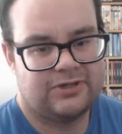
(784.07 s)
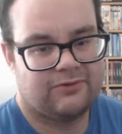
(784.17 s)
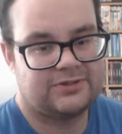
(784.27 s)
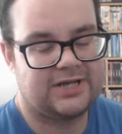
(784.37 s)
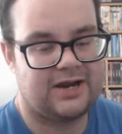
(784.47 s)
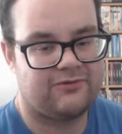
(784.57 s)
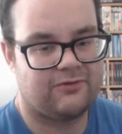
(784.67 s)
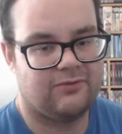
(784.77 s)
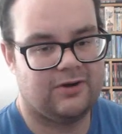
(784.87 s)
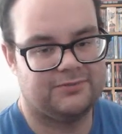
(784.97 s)
you know, retire for
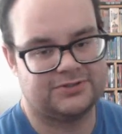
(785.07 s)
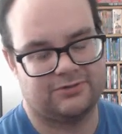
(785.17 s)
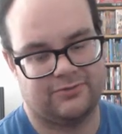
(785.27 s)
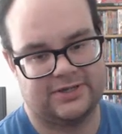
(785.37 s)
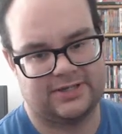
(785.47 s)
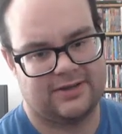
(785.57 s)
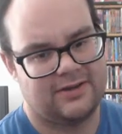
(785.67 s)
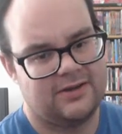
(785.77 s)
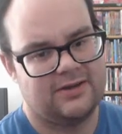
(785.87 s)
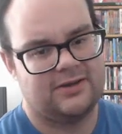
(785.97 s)
a while, Mr. Durant? He's like,
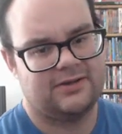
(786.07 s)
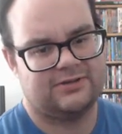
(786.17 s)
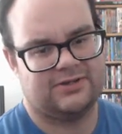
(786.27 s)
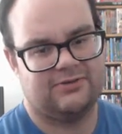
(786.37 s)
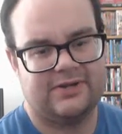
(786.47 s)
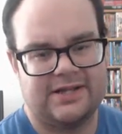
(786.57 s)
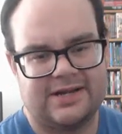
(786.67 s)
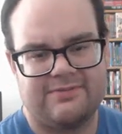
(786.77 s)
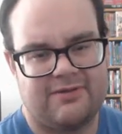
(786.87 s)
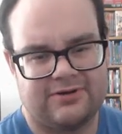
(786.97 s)
he said, you
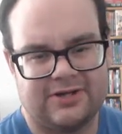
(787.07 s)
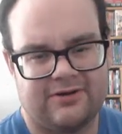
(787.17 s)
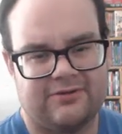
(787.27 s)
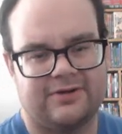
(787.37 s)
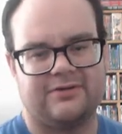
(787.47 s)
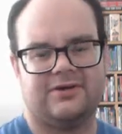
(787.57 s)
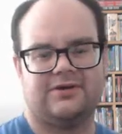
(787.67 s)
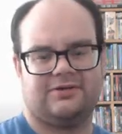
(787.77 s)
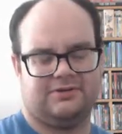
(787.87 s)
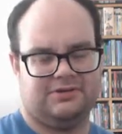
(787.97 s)
idiot, I'm not retiring.
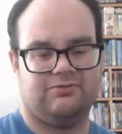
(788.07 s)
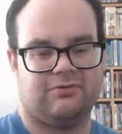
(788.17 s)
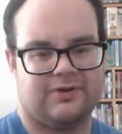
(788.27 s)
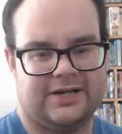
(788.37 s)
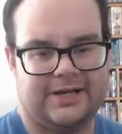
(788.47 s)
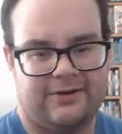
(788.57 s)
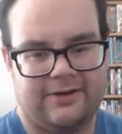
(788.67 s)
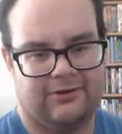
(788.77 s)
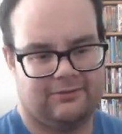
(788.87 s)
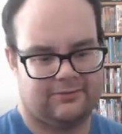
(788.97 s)
You will run
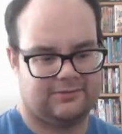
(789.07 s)
downhill.